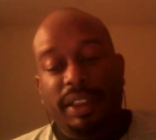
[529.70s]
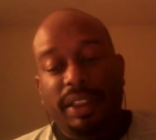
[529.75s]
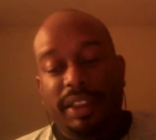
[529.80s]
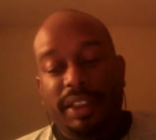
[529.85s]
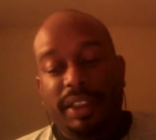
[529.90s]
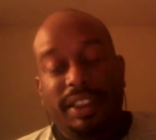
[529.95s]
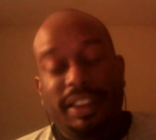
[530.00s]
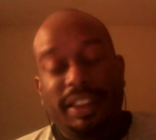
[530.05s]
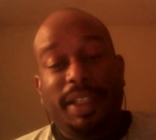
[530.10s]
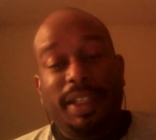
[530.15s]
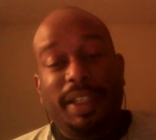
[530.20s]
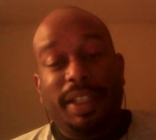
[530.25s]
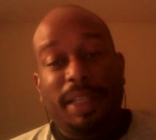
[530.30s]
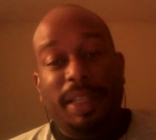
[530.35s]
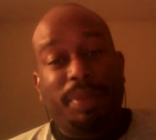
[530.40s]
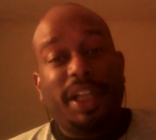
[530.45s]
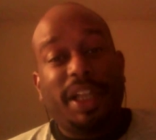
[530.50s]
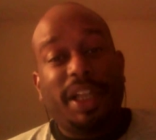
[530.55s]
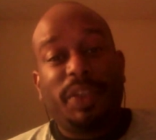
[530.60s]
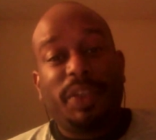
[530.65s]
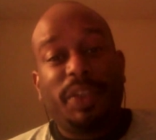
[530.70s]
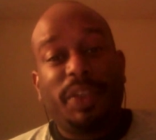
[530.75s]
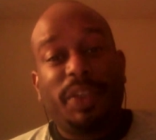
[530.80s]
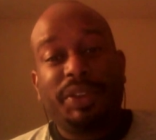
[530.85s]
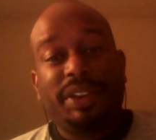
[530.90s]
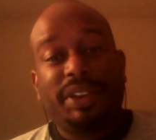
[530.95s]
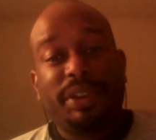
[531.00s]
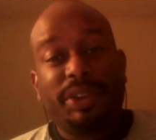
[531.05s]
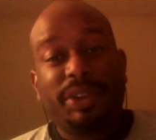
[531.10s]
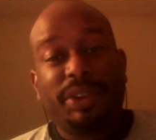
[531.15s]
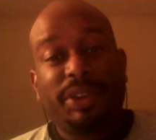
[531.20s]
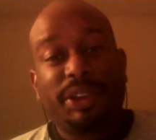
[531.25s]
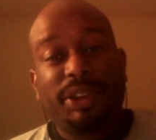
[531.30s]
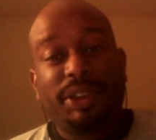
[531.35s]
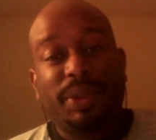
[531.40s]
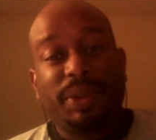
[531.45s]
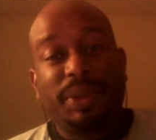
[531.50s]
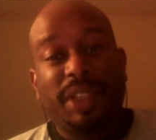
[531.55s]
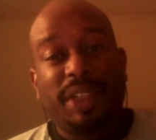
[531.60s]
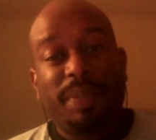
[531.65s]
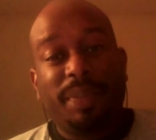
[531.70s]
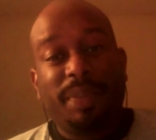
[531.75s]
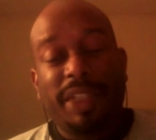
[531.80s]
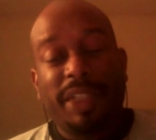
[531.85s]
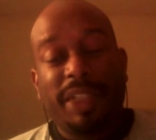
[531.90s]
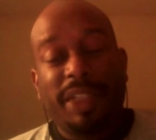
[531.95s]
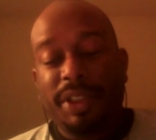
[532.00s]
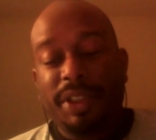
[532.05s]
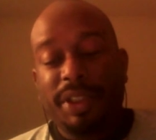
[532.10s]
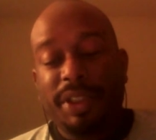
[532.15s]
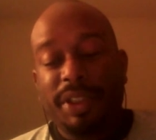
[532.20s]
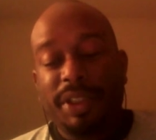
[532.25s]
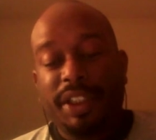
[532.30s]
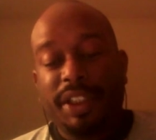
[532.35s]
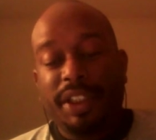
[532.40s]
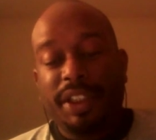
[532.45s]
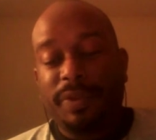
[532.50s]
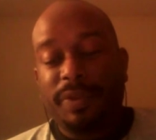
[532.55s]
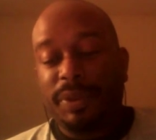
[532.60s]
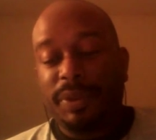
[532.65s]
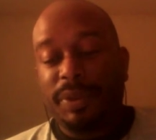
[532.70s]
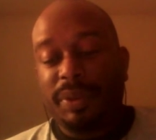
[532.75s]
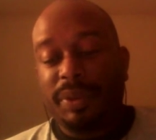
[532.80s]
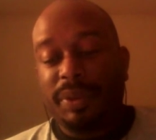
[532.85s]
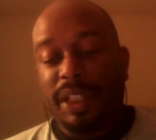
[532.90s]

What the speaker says: They probably will steal the show. They better be careful.